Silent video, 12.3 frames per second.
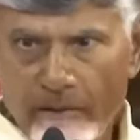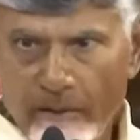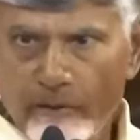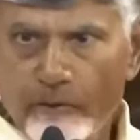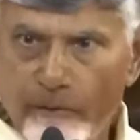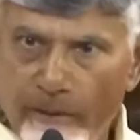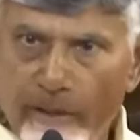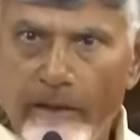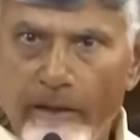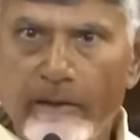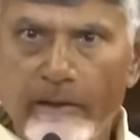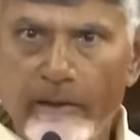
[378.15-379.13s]
That is
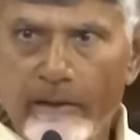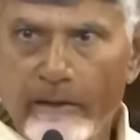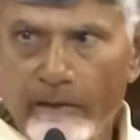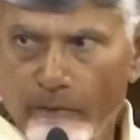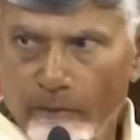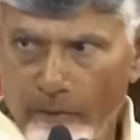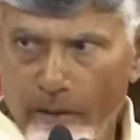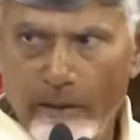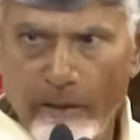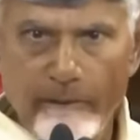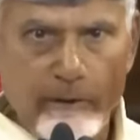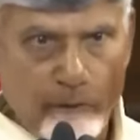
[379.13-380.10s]
where we
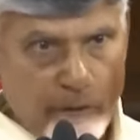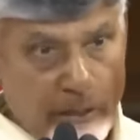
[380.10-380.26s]
are having